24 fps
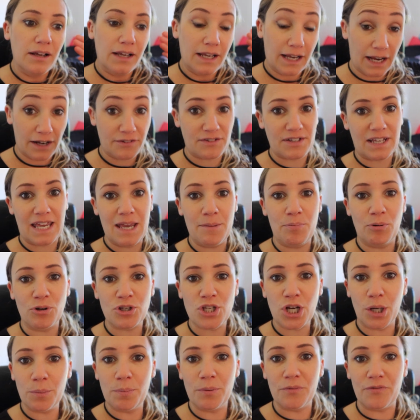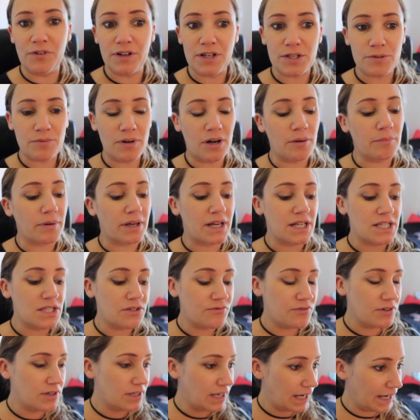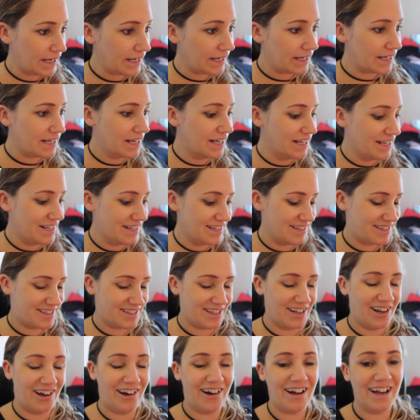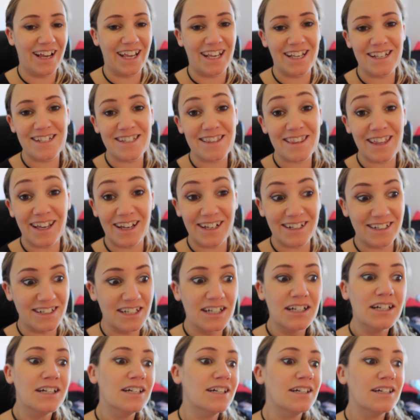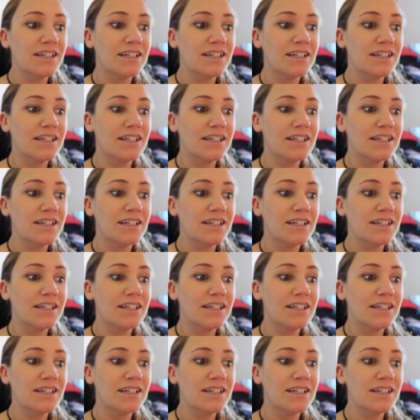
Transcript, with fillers: you have to keep on top of it as well because if you let it slide then